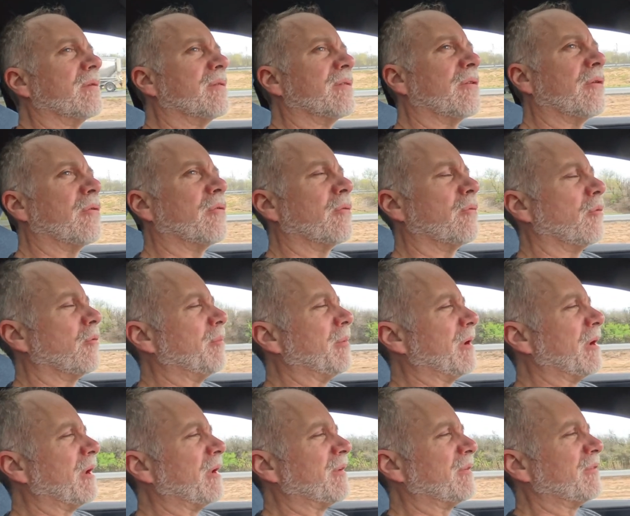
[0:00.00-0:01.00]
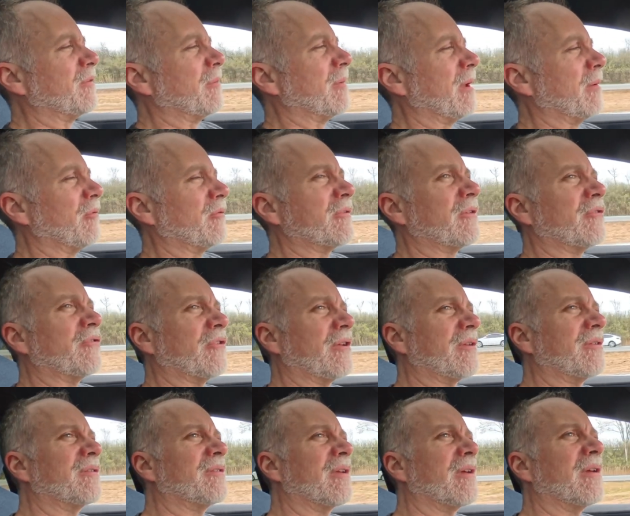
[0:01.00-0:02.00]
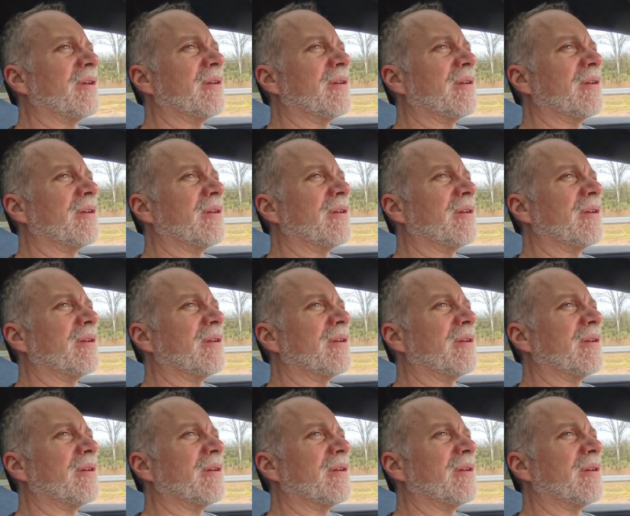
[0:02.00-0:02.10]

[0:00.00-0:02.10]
So it would be nice to be able to just